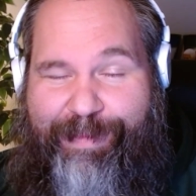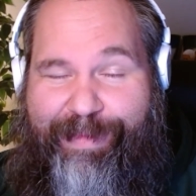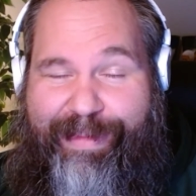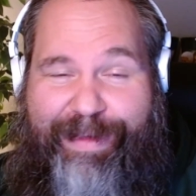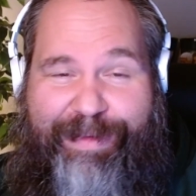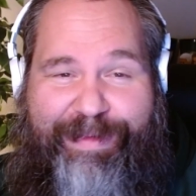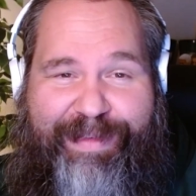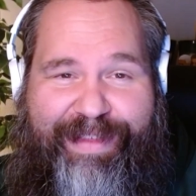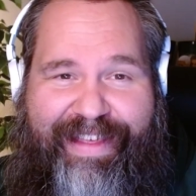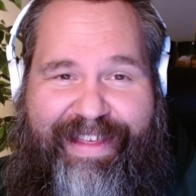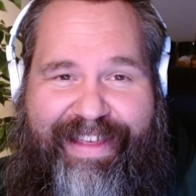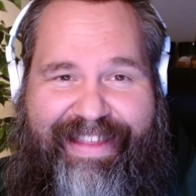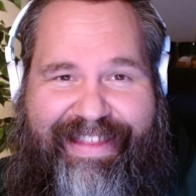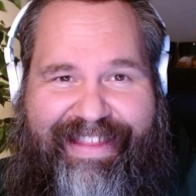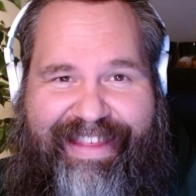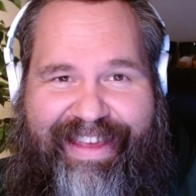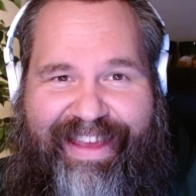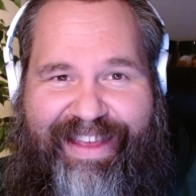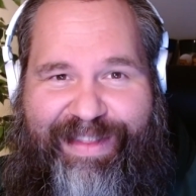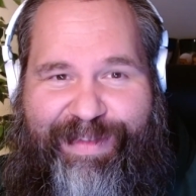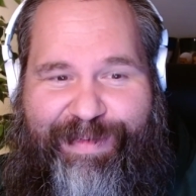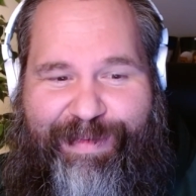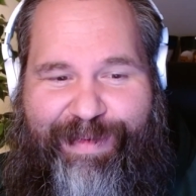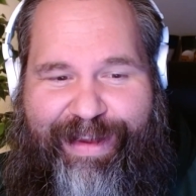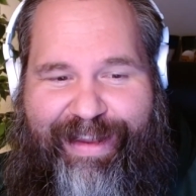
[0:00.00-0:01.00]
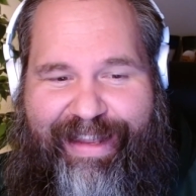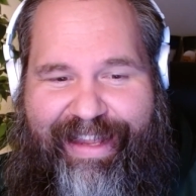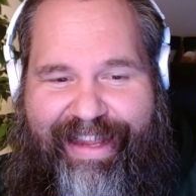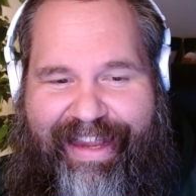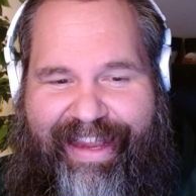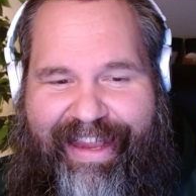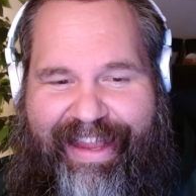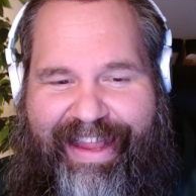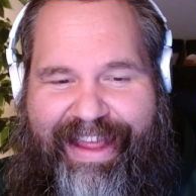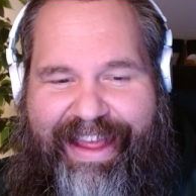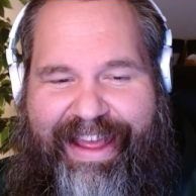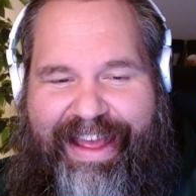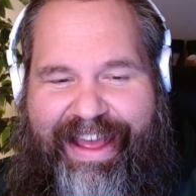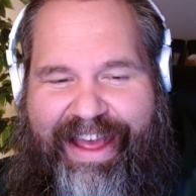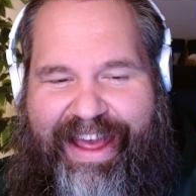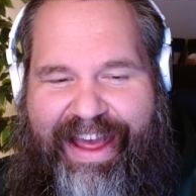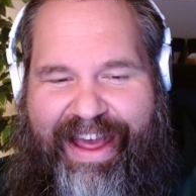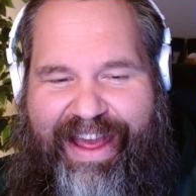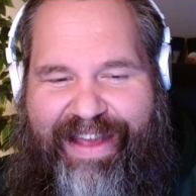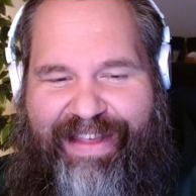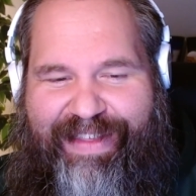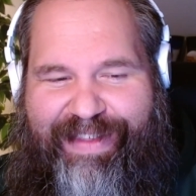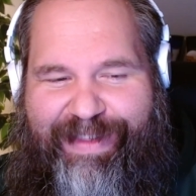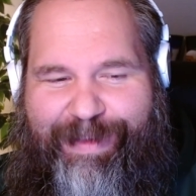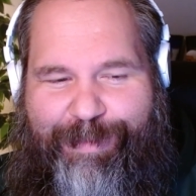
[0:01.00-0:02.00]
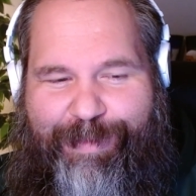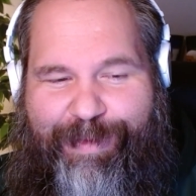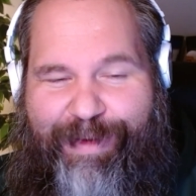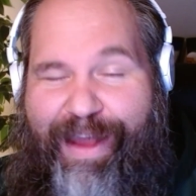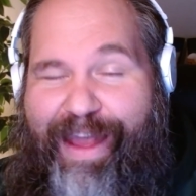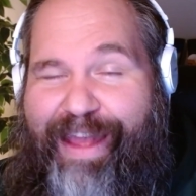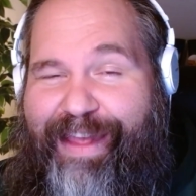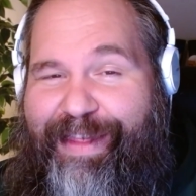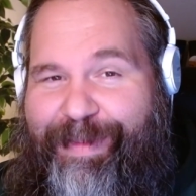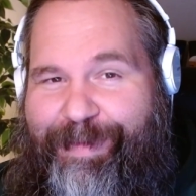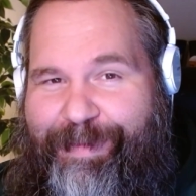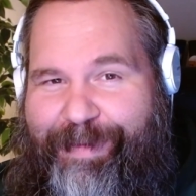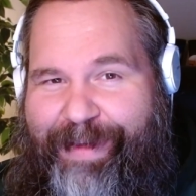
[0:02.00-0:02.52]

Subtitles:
Some of these things really surprise